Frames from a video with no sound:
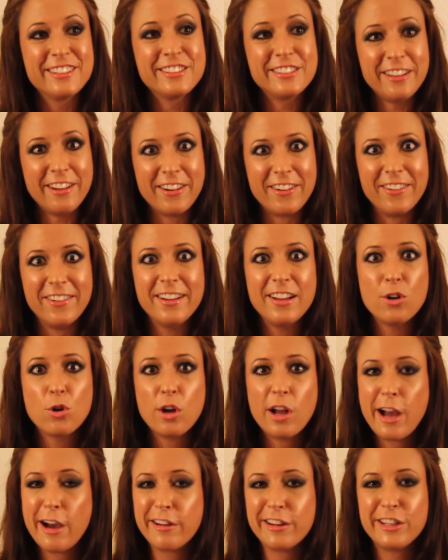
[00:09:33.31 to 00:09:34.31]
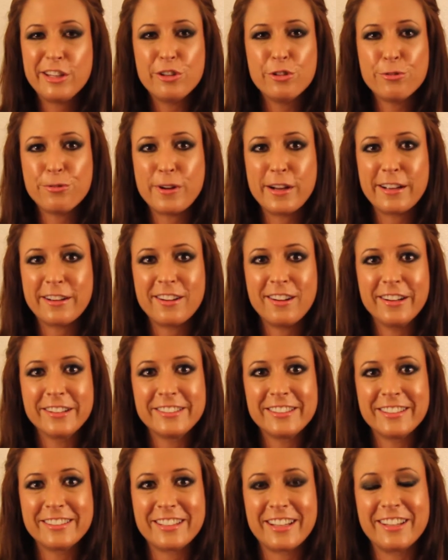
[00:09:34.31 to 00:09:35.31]
So, how do you find
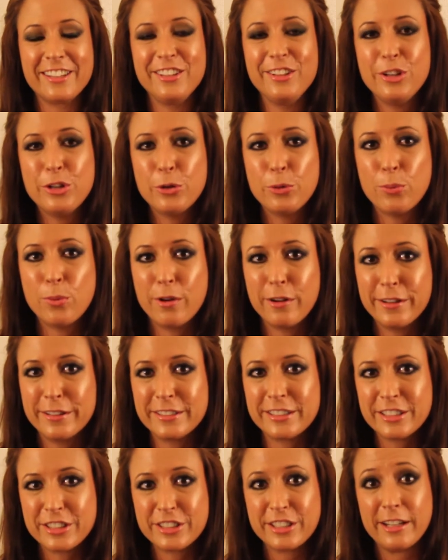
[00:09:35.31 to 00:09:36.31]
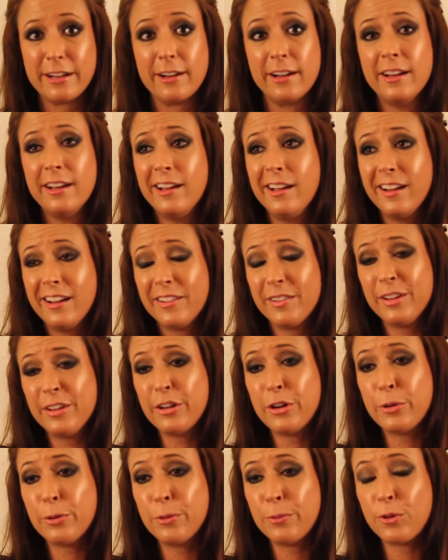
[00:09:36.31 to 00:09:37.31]
content that you want to share? You
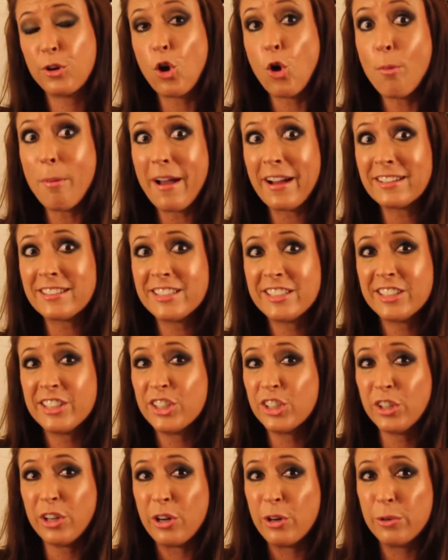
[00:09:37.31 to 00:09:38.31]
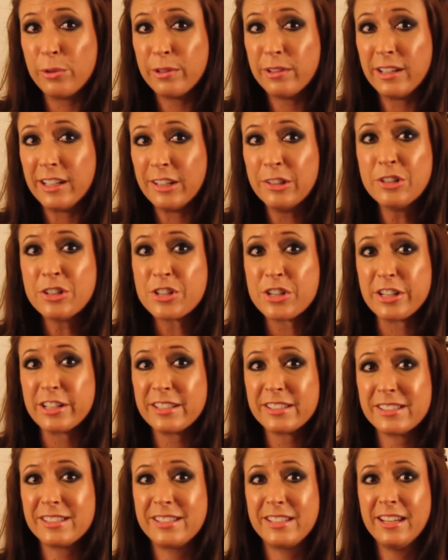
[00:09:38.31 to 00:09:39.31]
know, go back to your own
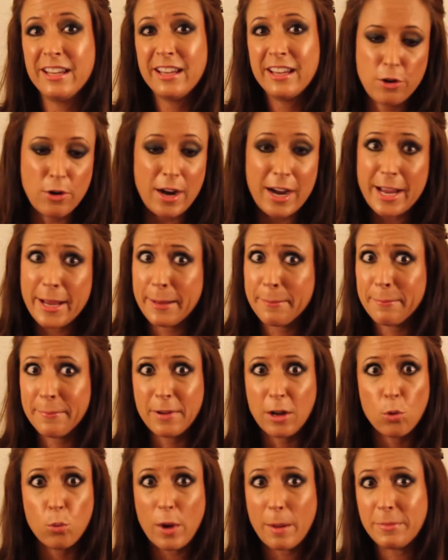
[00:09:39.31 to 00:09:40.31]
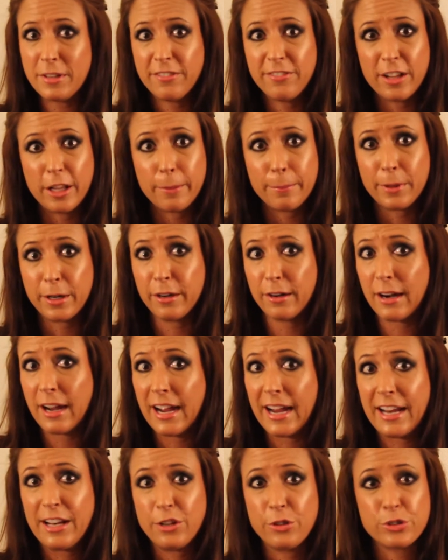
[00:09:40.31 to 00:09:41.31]
interests. You know, I'm a web developer.
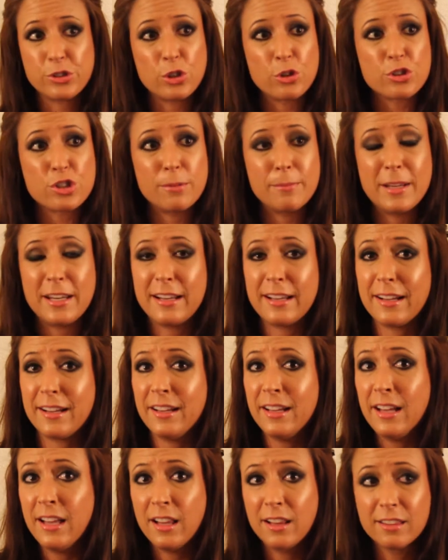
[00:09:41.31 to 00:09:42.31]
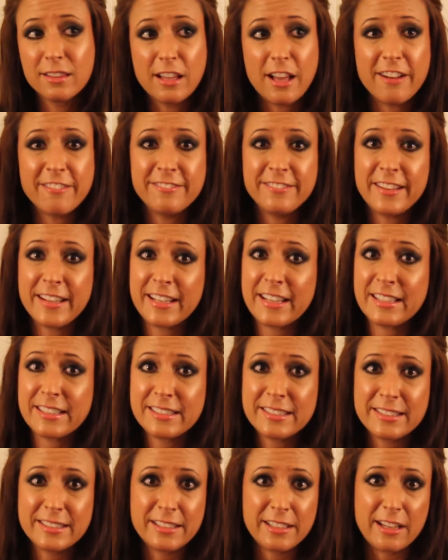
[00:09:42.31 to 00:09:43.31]
I do social media, love
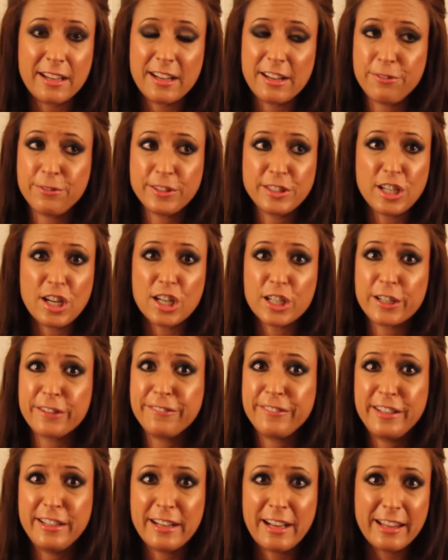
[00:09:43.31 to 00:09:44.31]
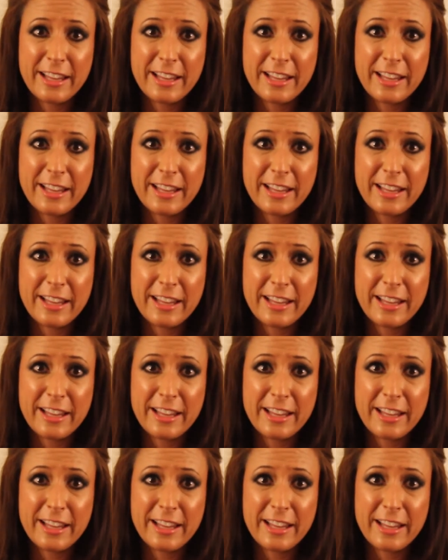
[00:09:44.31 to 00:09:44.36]
Vegas, photography.